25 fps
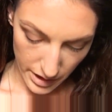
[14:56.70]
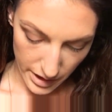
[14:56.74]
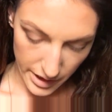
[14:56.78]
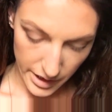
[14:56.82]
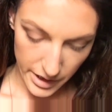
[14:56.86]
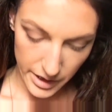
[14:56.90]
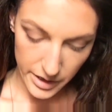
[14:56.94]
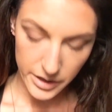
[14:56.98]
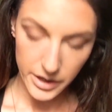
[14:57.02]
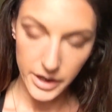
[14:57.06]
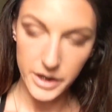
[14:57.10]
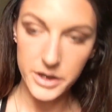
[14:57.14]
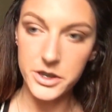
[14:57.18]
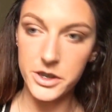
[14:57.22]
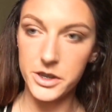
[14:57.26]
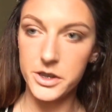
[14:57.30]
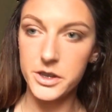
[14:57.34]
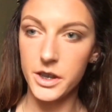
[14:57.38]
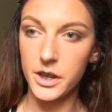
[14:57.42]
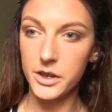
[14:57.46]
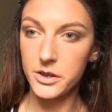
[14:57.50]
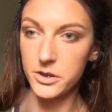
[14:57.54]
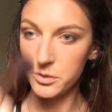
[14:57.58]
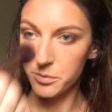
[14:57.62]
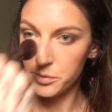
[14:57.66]
And I
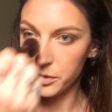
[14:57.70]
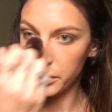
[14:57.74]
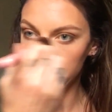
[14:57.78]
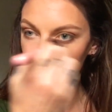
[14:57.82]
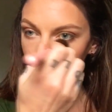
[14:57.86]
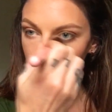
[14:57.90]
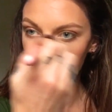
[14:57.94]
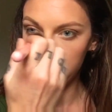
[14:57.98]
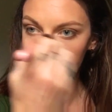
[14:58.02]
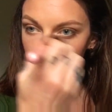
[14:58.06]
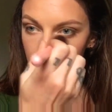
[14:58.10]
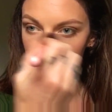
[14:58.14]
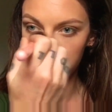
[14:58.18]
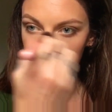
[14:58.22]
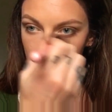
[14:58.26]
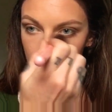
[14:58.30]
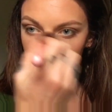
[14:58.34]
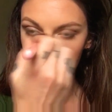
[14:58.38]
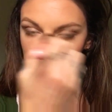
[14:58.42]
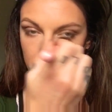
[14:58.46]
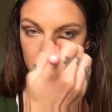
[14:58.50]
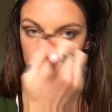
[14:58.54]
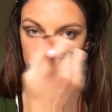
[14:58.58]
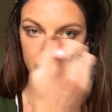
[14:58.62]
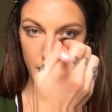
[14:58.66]
just like to bring that
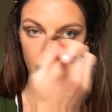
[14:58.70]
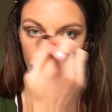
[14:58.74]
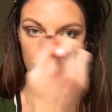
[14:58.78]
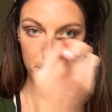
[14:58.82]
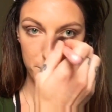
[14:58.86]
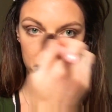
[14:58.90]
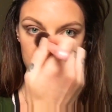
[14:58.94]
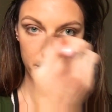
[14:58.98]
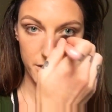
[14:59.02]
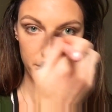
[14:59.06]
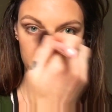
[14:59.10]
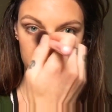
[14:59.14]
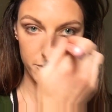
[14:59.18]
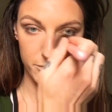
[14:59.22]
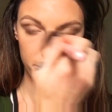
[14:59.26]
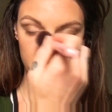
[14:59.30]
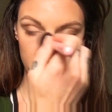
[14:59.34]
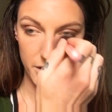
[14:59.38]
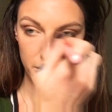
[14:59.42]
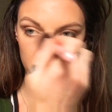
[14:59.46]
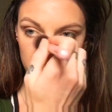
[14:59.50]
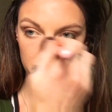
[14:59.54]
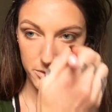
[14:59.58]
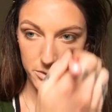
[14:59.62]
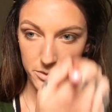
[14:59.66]
over the top of my
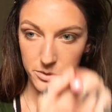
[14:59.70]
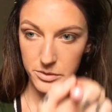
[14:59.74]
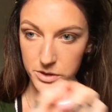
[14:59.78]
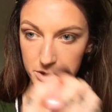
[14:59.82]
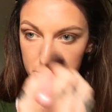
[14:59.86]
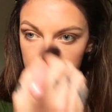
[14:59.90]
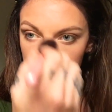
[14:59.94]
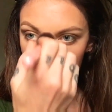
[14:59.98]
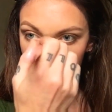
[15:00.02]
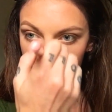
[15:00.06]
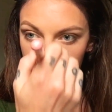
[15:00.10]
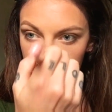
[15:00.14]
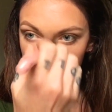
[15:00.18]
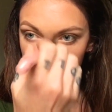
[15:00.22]
nose.